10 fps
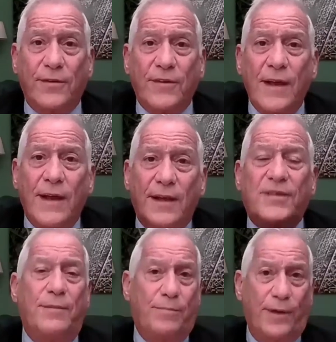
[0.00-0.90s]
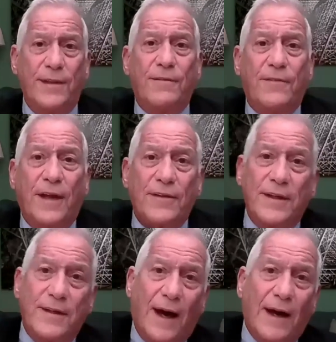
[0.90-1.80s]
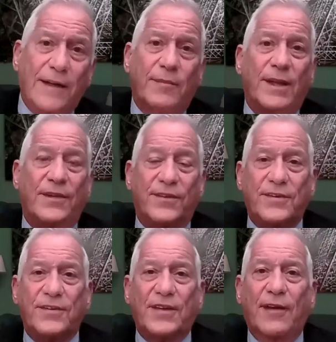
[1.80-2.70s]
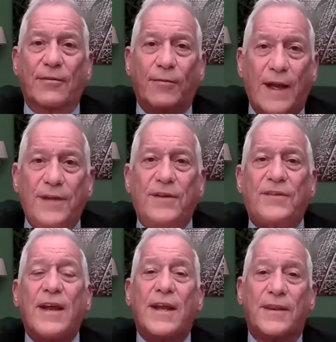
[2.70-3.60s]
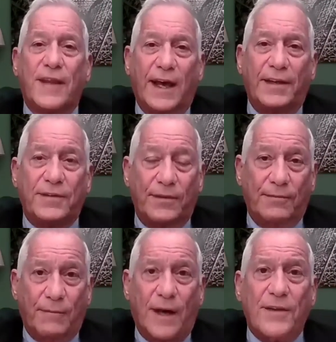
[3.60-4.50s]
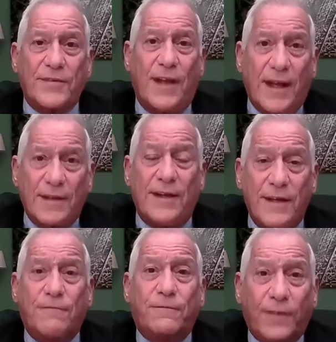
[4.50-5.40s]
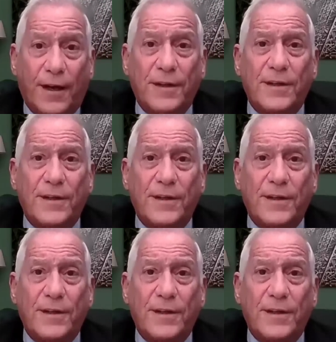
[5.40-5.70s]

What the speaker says: is a testament to the ongoing tug-of-war between ethics and profitability within the realm of AI.